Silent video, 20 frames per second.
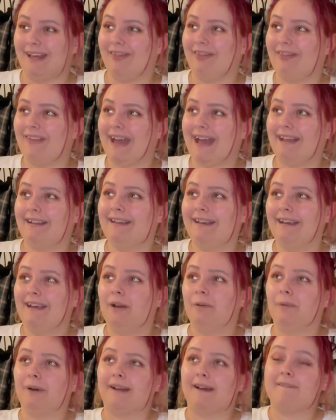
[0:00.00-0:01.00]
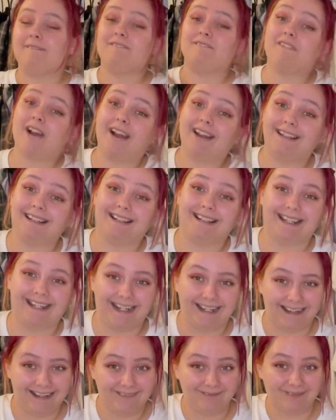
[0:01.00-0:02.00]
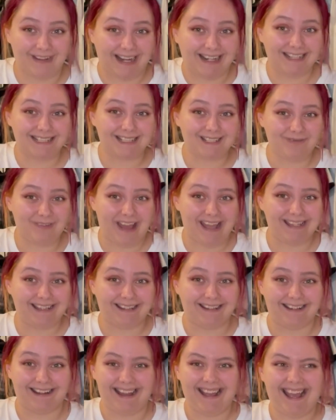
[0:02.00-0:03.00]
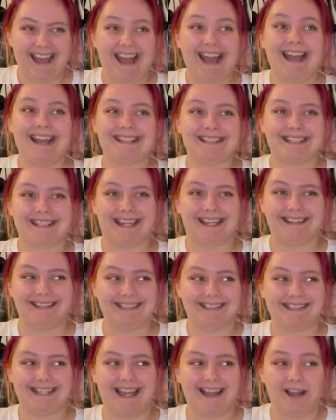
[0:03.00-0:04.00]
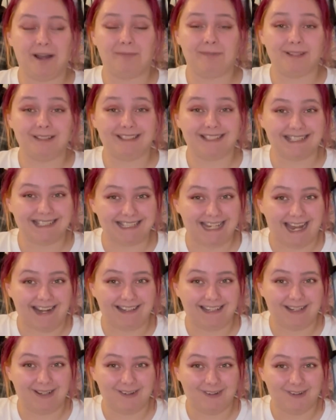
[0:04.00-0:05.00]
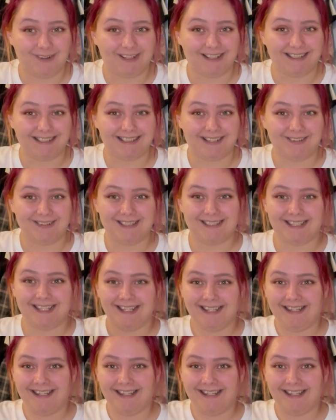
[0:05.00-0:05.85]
And then, when I finally managed to pay her, I accidentally set up as a standing order because I was